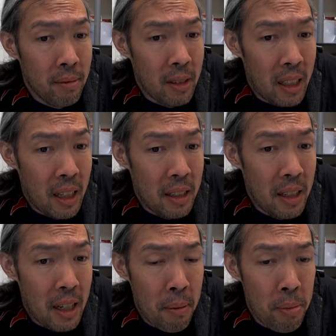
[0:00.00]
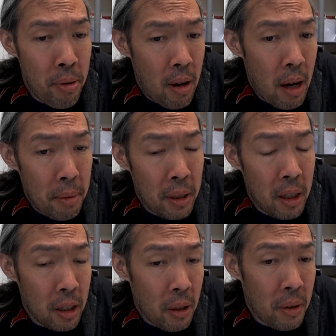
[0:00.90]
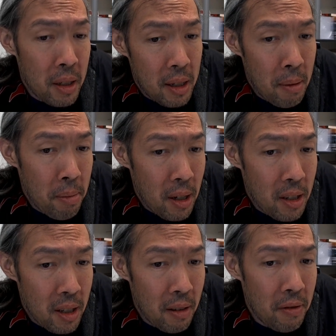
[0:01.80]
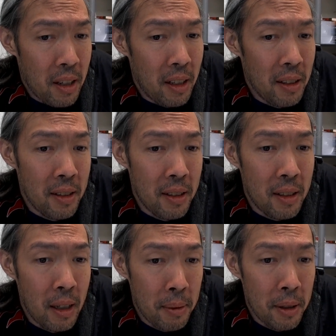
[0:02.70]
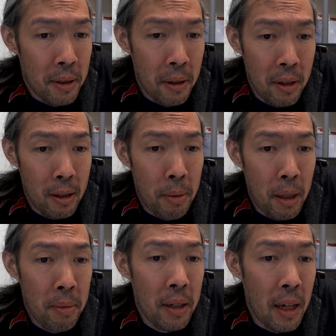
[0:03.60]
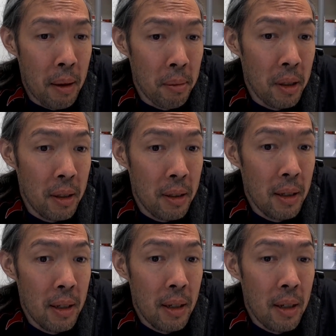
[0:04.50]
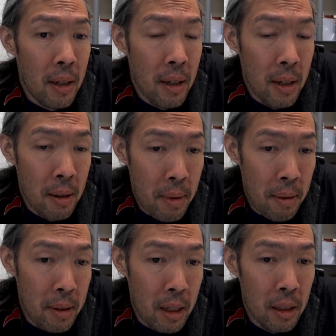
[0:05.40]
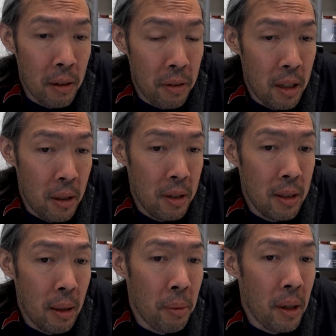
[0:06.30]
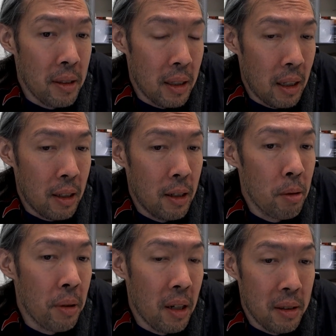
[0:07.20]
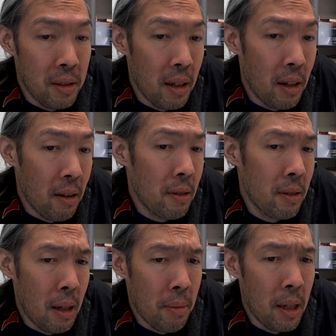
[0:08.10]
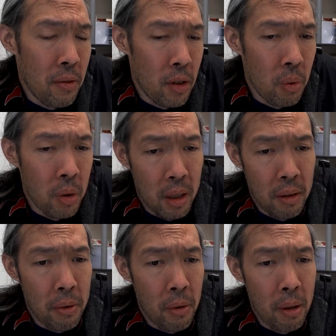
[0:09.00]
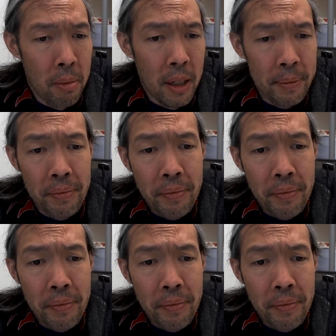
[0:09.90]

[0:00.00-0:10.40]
Like I said, I'm probably going to go on a tight budget at Vegas this time, so don't expect me gambling. I'm going to look for the nearest Subways. I got coupons there. I might even do delivery, but